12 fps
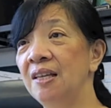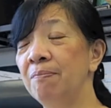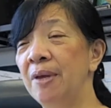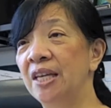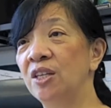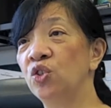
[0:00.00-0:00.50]

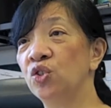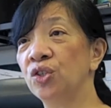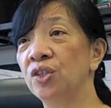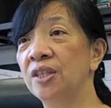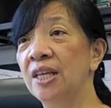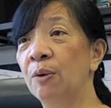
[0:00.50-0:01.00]
making
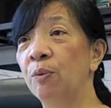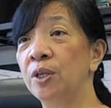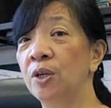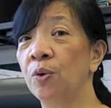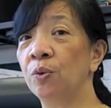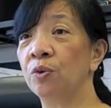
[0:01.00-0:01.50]
sure that we
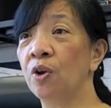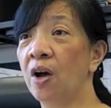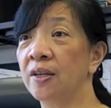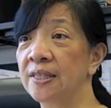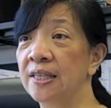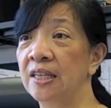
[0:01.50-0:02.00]
don't
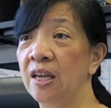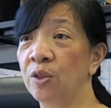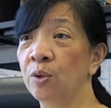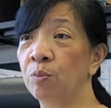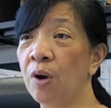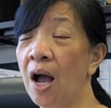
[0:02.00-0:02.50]
cause any
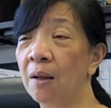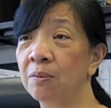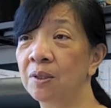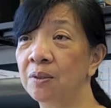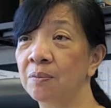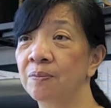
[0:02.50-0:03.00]
other
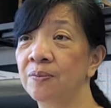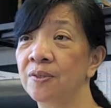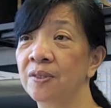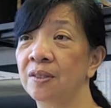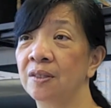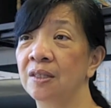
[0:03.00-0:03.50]

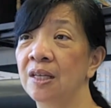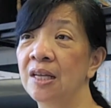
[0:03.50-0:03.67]
problems, and